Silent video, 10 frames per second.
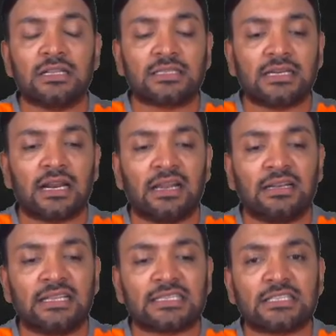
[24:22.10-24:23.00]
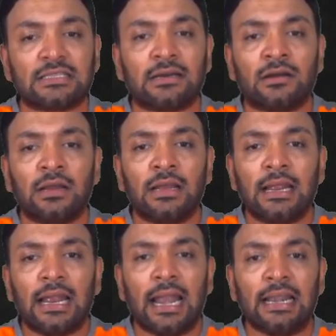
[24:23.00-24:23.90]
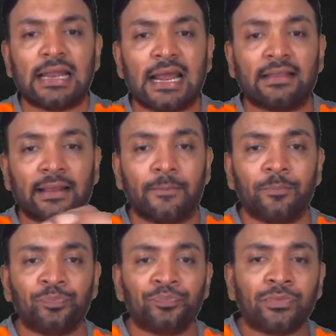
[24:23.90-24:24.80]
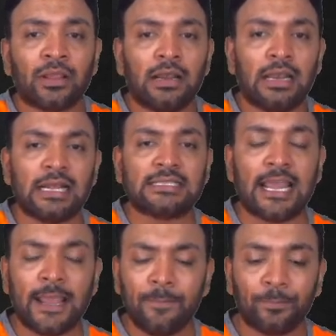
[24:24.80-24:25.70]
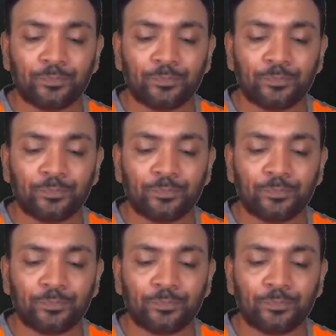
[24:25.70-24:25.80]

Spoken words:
consider that this is the entire thing. Let's say,